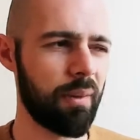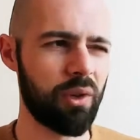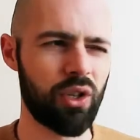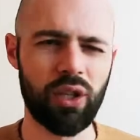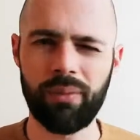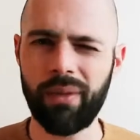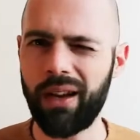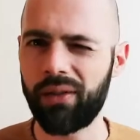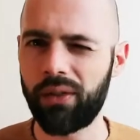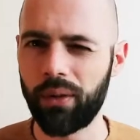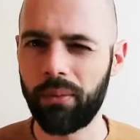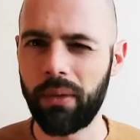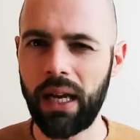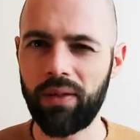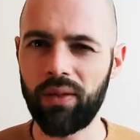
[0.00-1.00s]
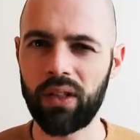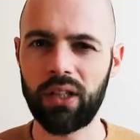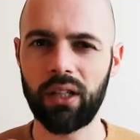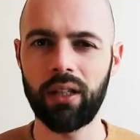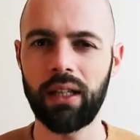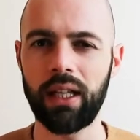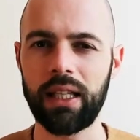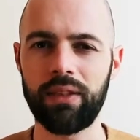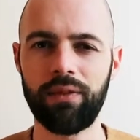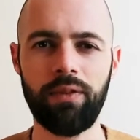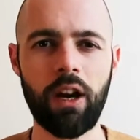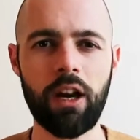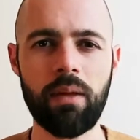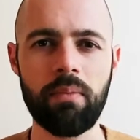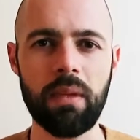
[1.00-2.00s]
She's married to a man that she kind of has
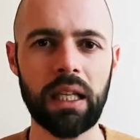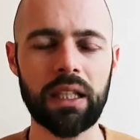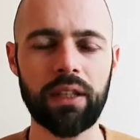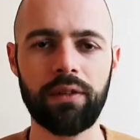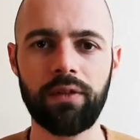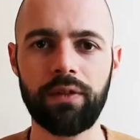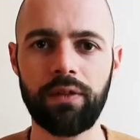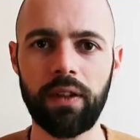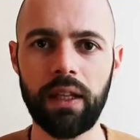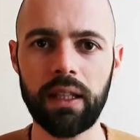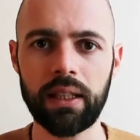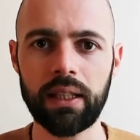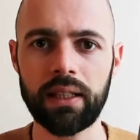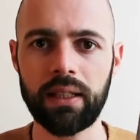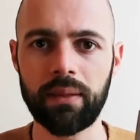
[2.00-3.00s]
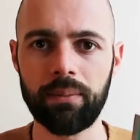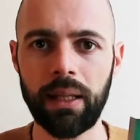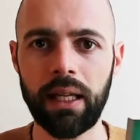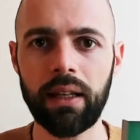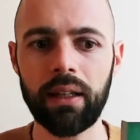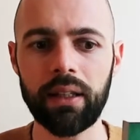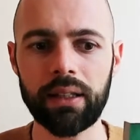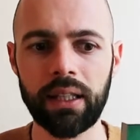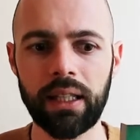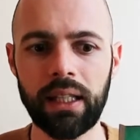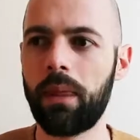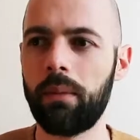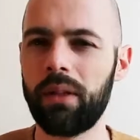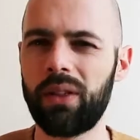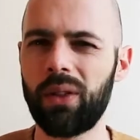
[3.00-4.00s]
very mixed feelings about,
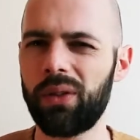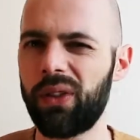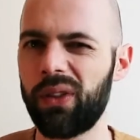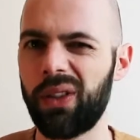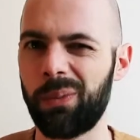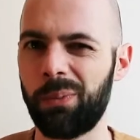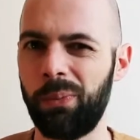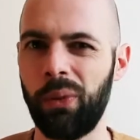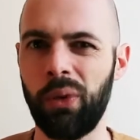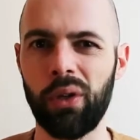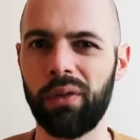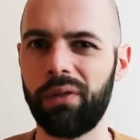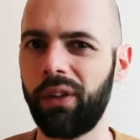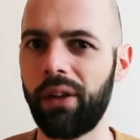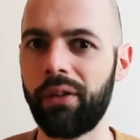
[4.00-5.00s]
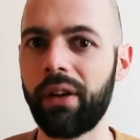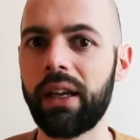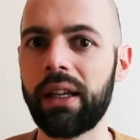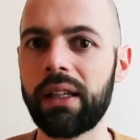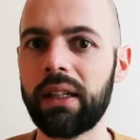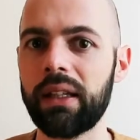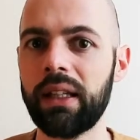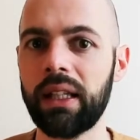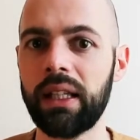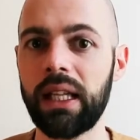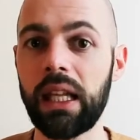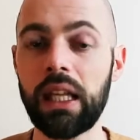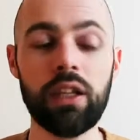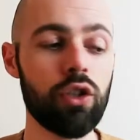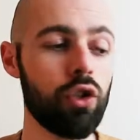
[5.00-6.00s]
but it's also just beautifully written.
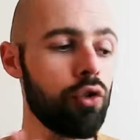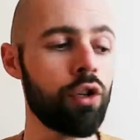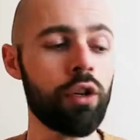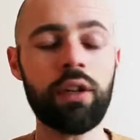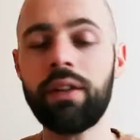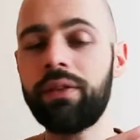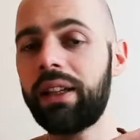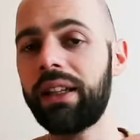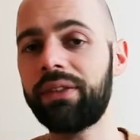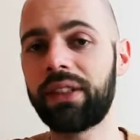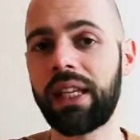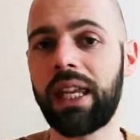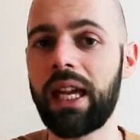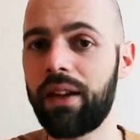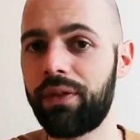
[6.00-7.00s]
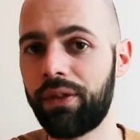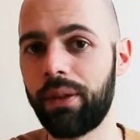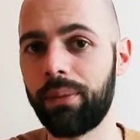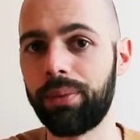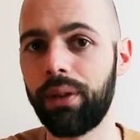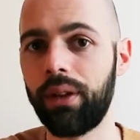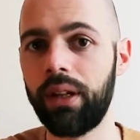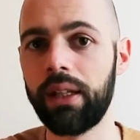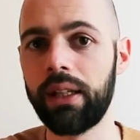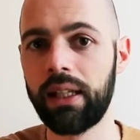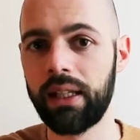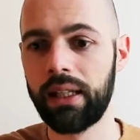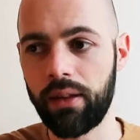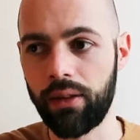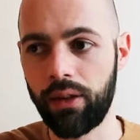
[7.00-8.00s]
You don't even have to care for the plot
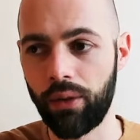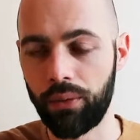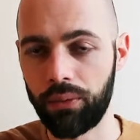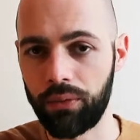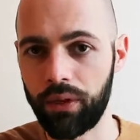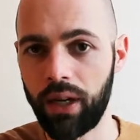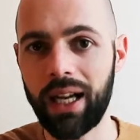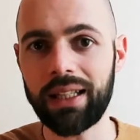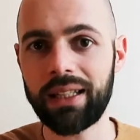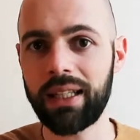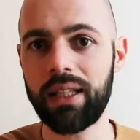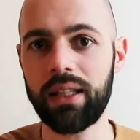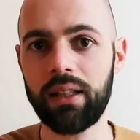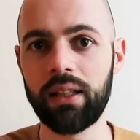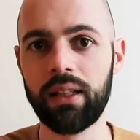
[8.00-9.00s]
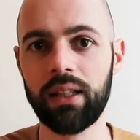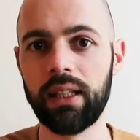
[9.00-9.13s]
The writing